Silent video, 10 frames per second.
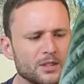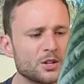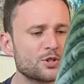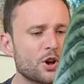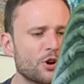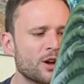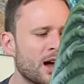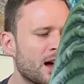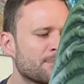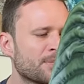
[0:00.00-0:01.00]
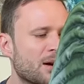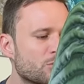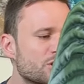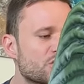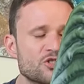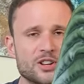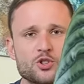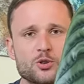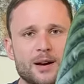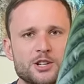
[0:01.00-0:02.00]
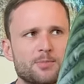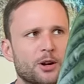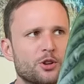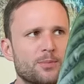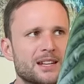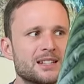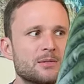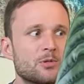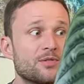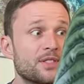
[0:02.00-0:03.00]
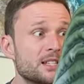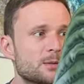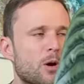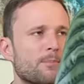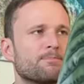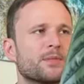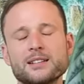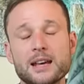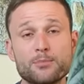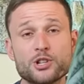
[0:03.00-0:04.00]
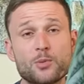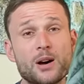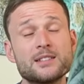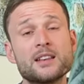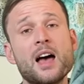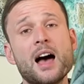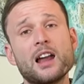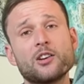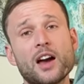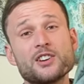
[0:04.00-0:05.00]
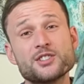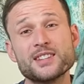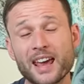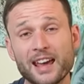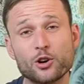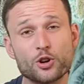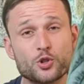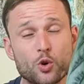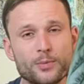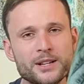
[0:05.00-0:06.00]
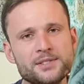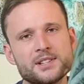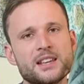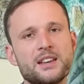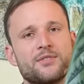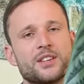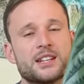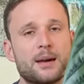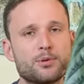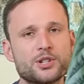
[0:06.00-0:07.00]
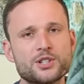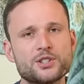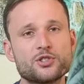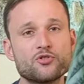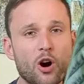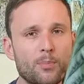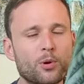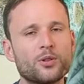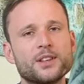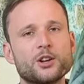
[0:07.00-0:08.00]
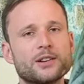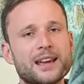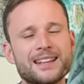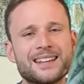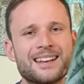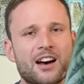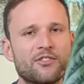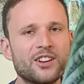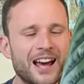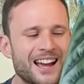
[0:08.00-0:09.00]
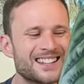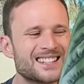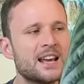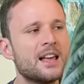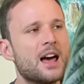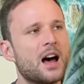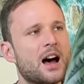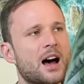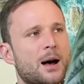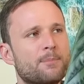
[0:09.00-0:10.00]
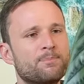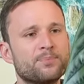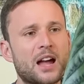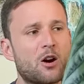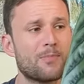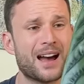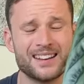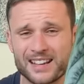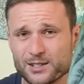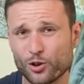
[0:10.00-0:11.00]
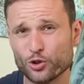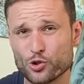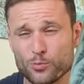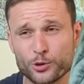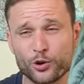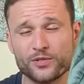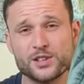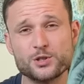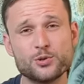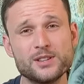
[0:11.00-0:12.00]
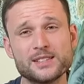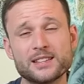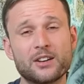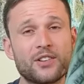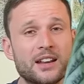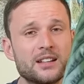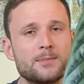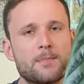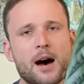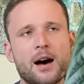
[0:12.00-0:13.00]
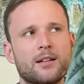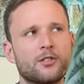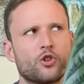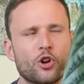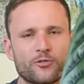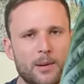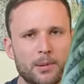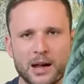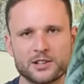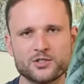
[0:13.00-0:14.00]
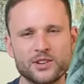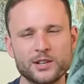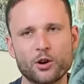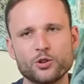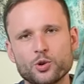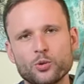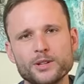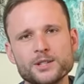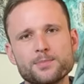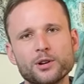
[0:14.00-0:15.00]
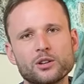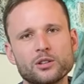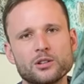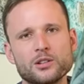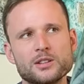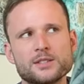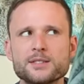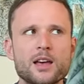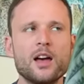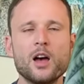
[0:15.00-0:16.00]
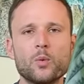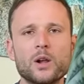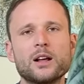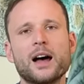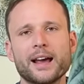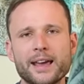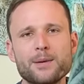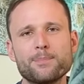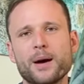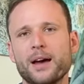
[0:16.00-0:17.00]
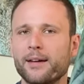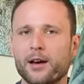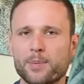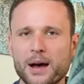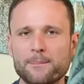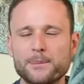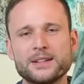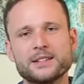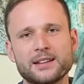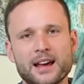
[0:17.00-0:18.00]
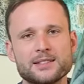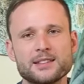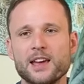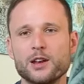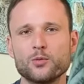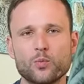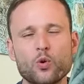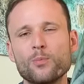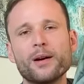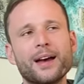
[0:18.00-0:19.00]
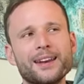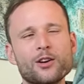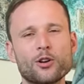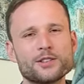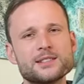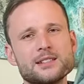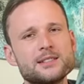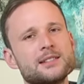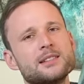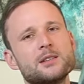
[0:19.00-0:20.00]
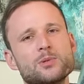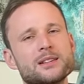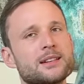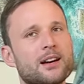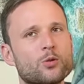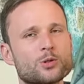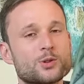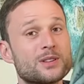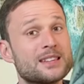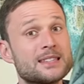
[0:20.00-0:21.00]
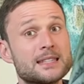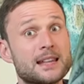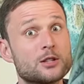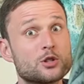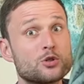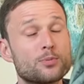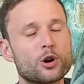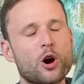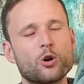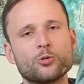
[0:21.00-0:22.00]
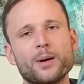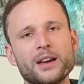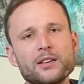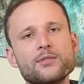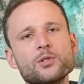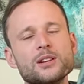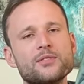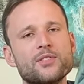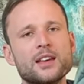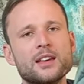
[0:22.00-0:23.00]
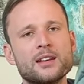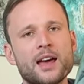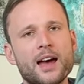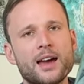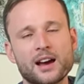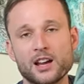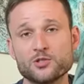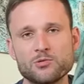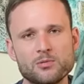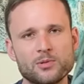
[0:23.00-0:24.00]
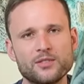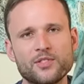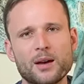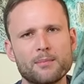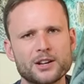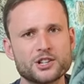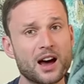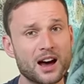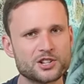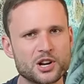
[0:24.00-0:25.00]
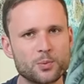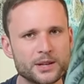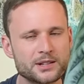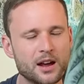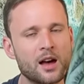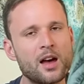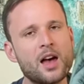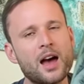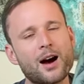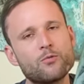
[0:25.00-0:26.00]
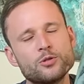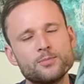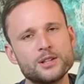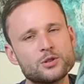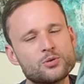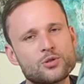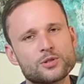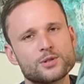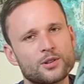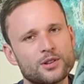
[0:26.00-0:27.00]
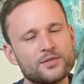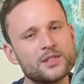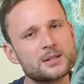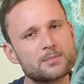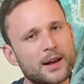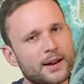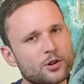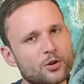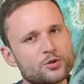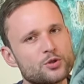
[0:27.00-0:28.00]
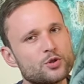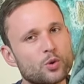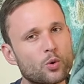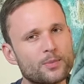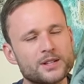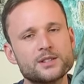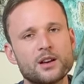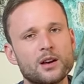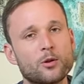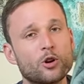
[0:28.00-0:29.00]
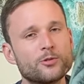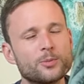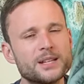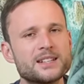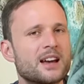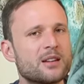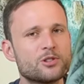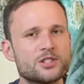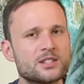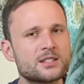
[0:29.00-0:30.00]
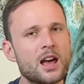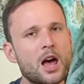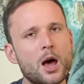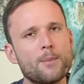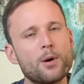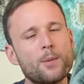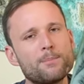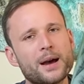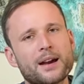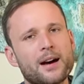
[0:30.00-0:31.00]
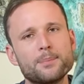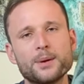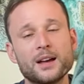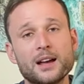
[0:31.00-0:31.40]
So I wouldn't stress too much about humidity with this one. Temperature-wise, alocasias can go dormant if the temperatures drop or if they're not getting enough light. Now, mine hasn't gone dormant over the 2 years that I've had it, but none of my plants really go dormant because, well, I keep my apartment nice and warm. And honestly, Sydney winter also isn't that super cold. But if you live in a country with a much harsher winter, I wouldn't be too concerned if this plant goes dormant over winter. It will just pop back up